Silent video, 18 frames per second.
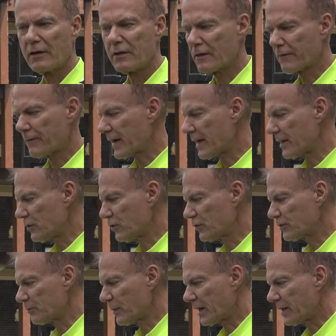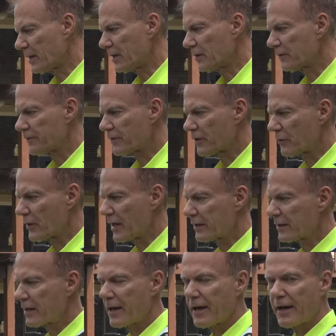If I use my
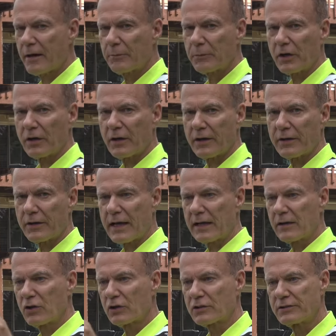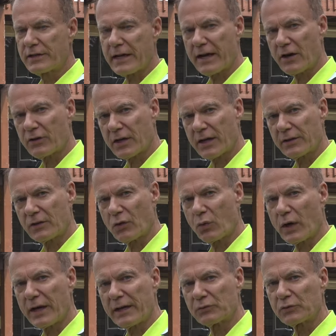infrared camera and I look down on the
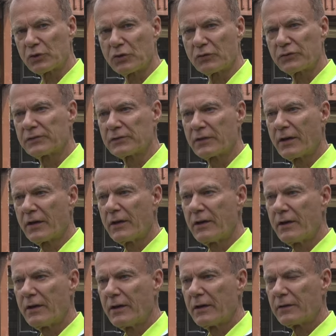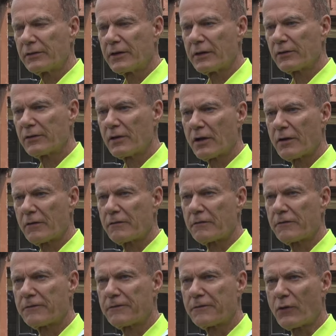white roofs, there's a
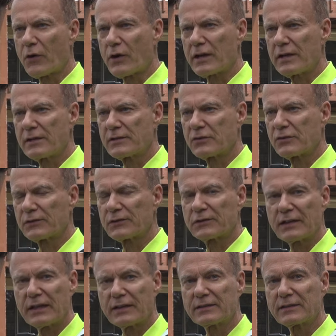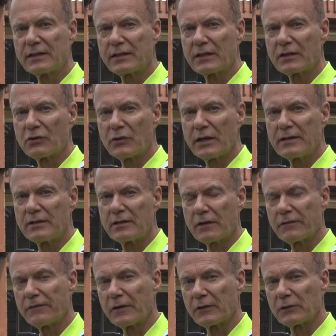40 to 60 degree
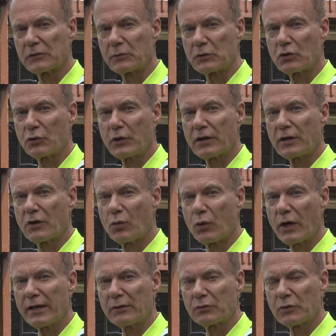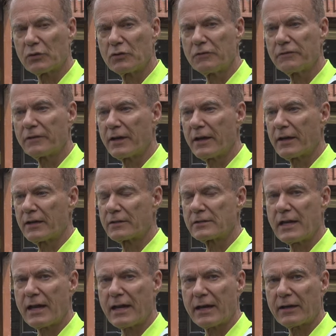difference between a white roof and a
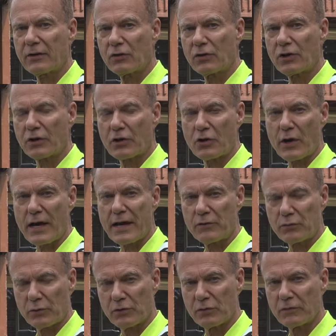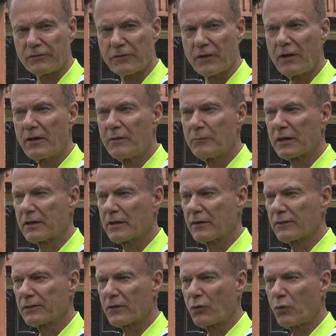tan or a gray roof
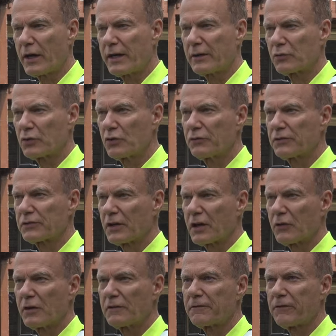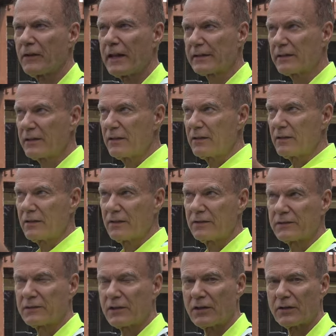because the white roofs are reflecting
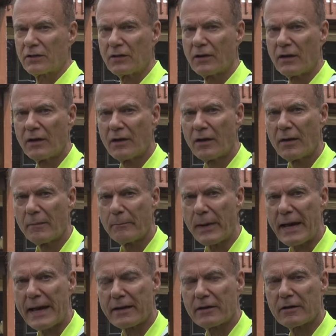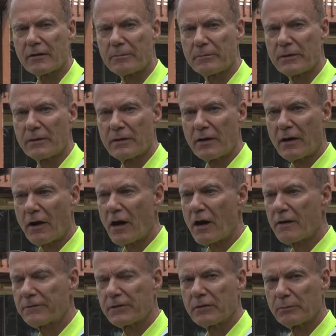the sun back up
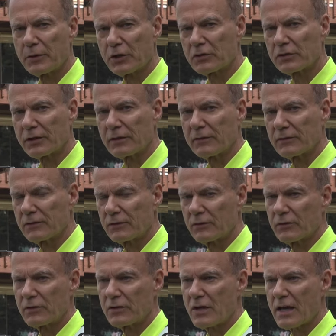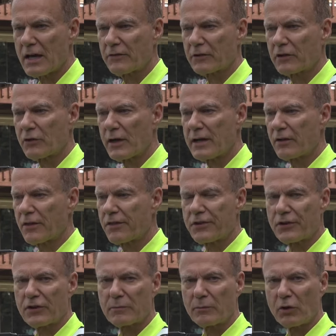off the building. So you have a great
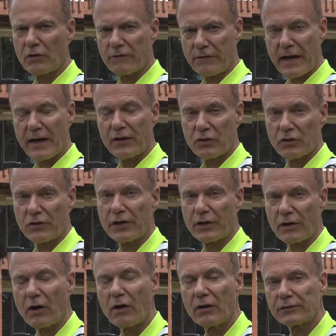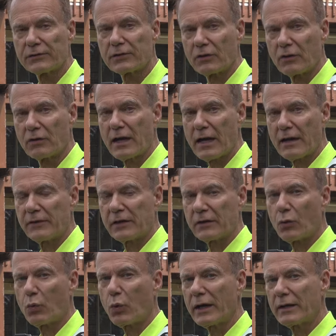thermal value there also,
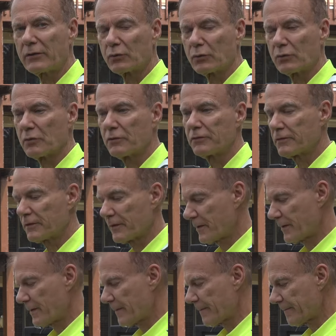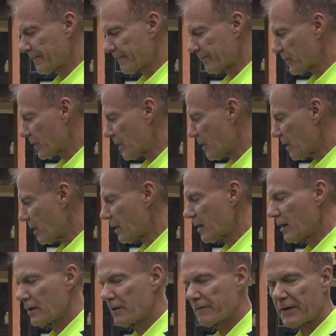having a white roof.
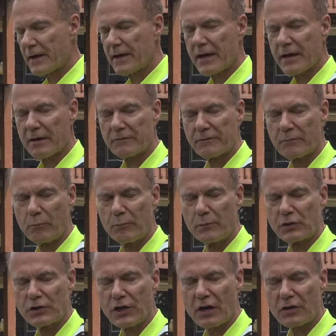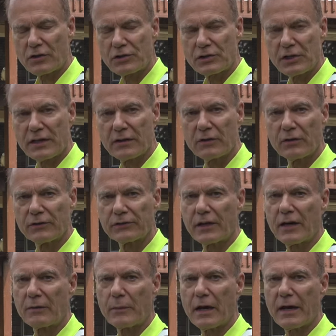If I have dark
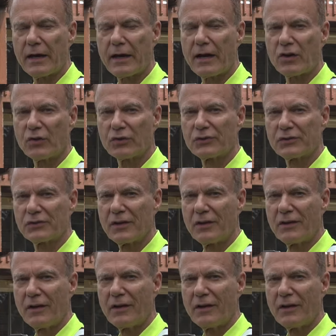shingles on my house,